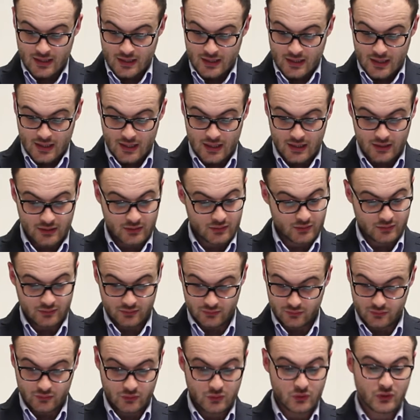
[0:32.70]
And
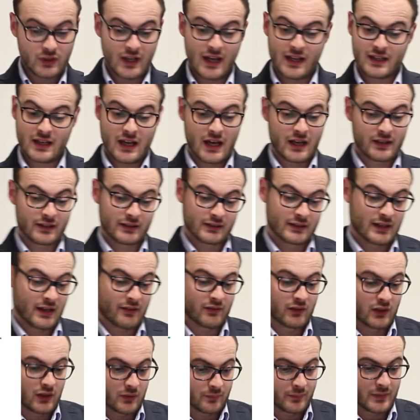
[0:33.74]
to do that, I
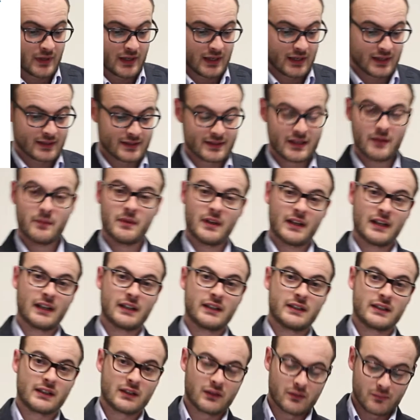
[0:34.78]
developed a
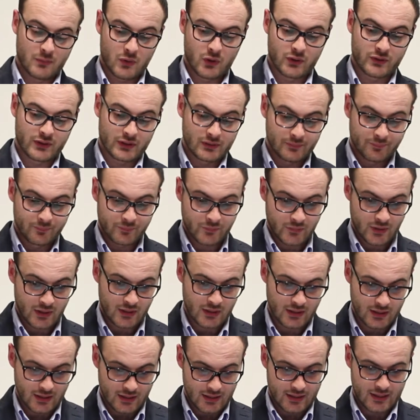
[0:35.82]
semi-analytical model
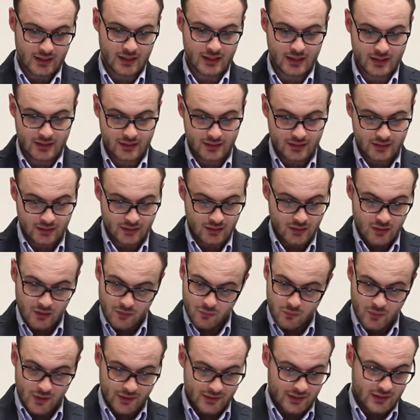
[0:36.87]
and
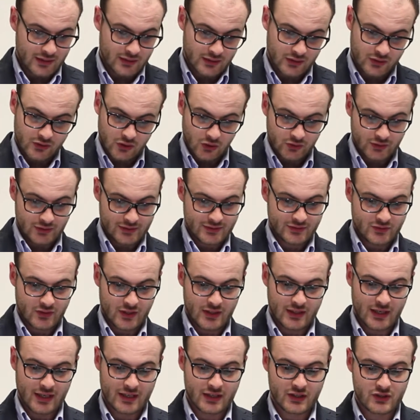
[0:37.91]
writing the total strain
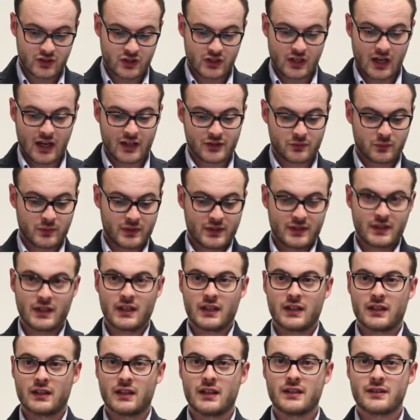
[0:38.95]
energy as we see
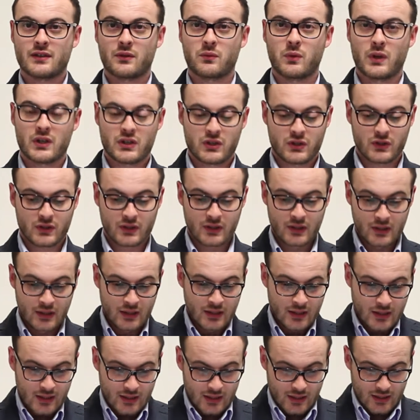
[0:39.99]
in this equation
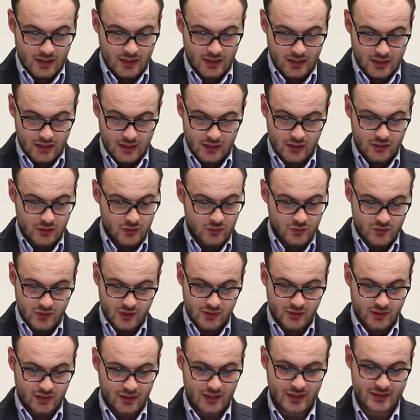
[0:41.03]
using
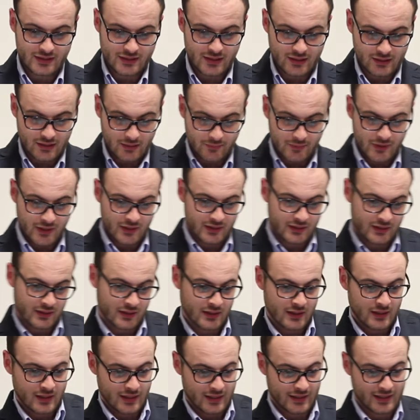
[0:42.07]
the classical laminar
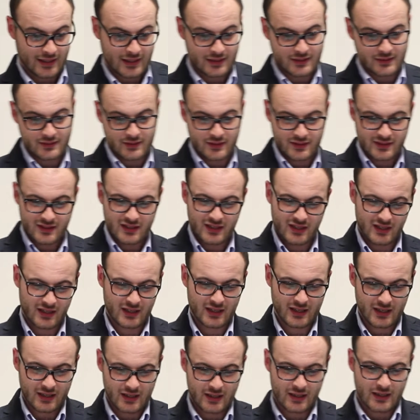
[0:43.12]
analysis
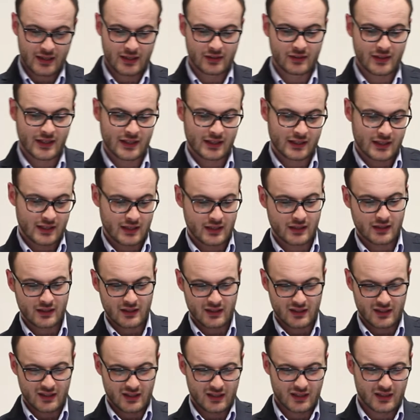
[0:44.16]
and linking
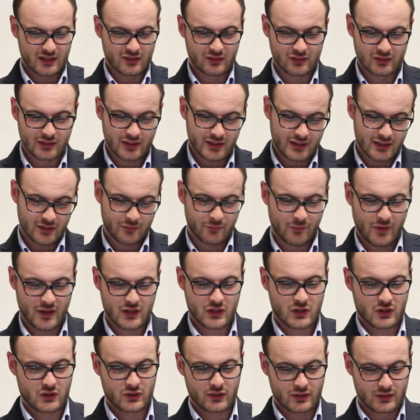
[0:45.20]
in a linear
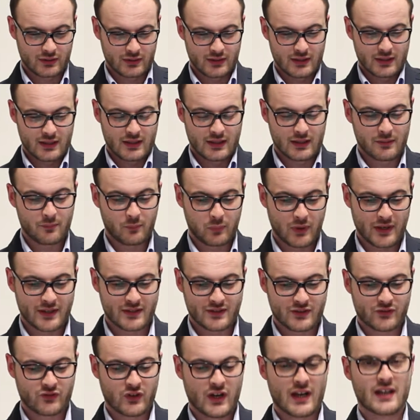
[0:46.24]
fashion the in-plane
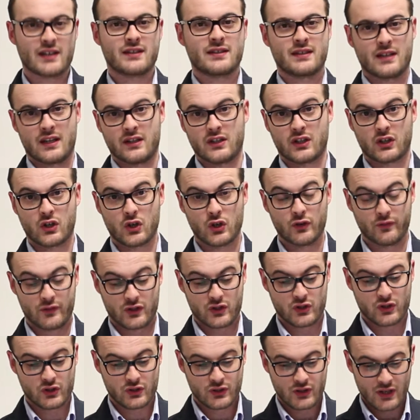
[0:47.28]
strains and the
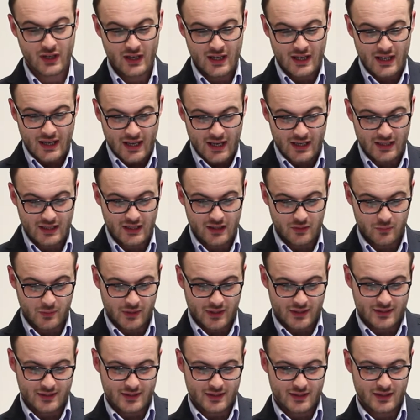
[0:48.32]
curvatures. And here we
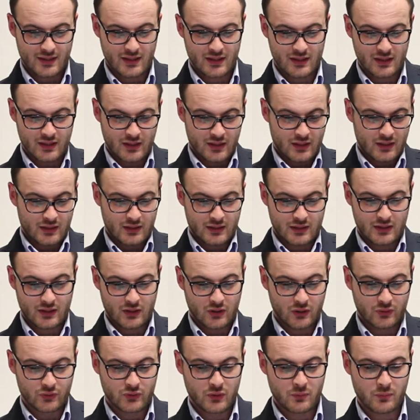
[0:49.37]
can see the
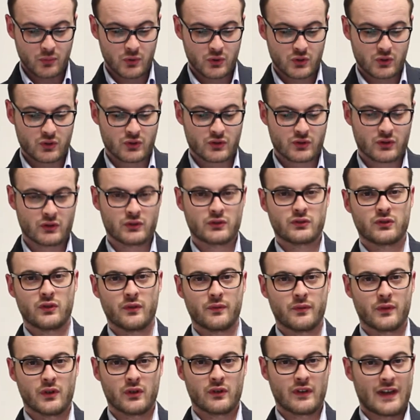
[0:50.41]
contributions also
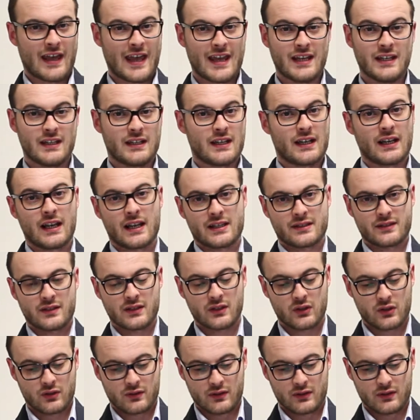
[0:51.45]
of any inelastic